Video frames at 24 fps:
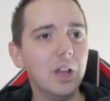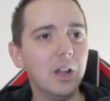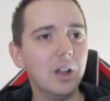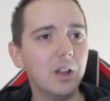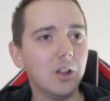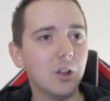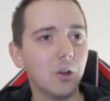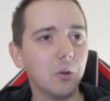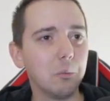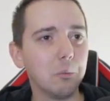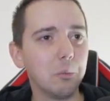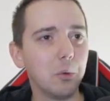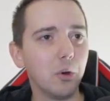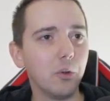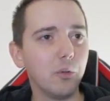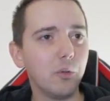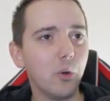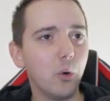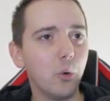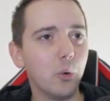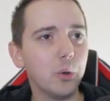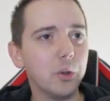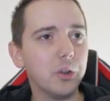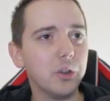Long ball
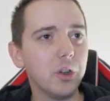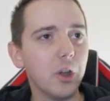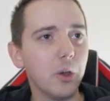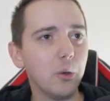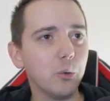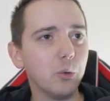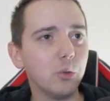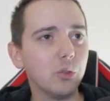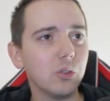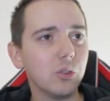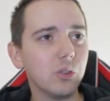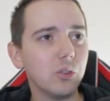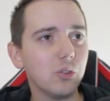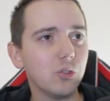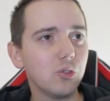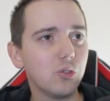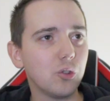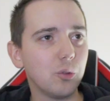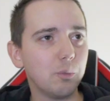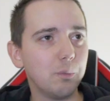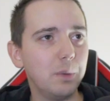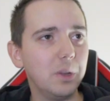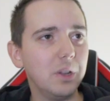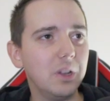forward. Noakes
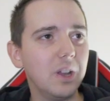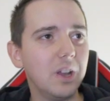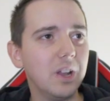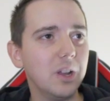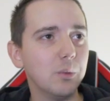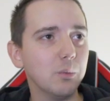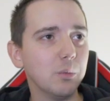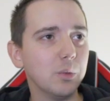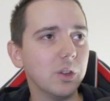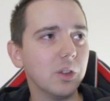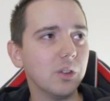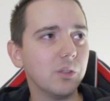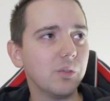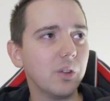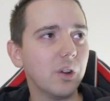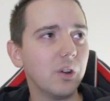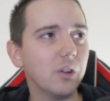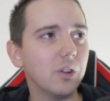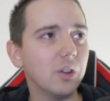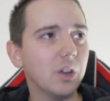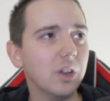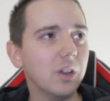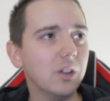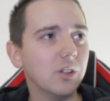should be dealing with this
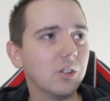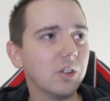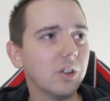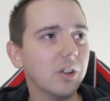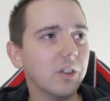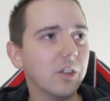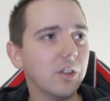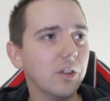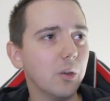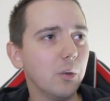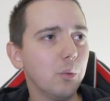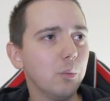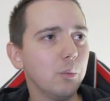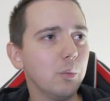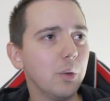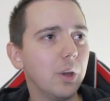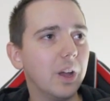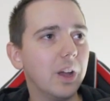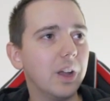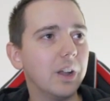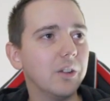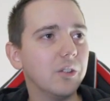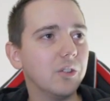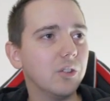very easily though,
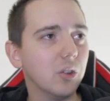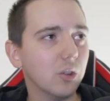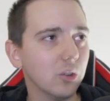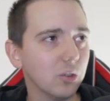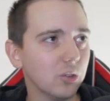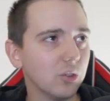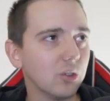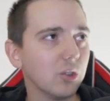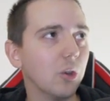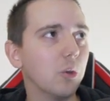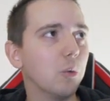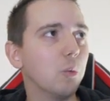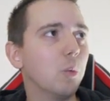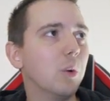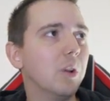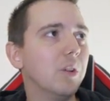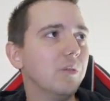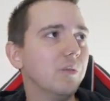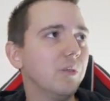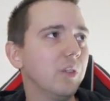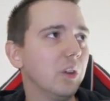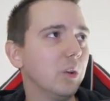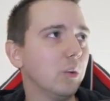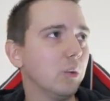and does so.
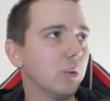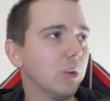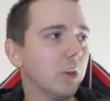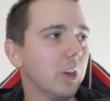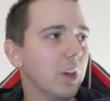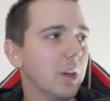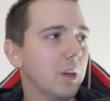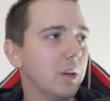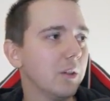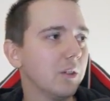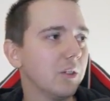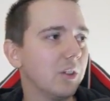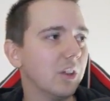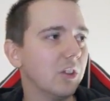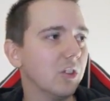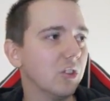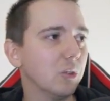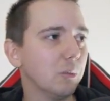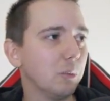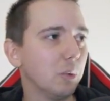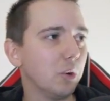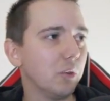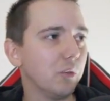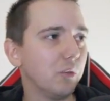Winfield sends
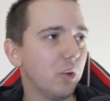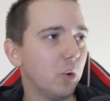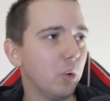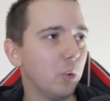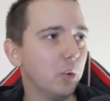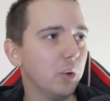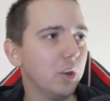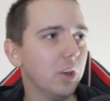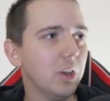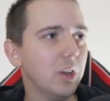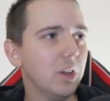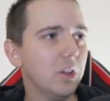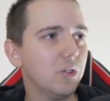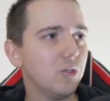the ball forward.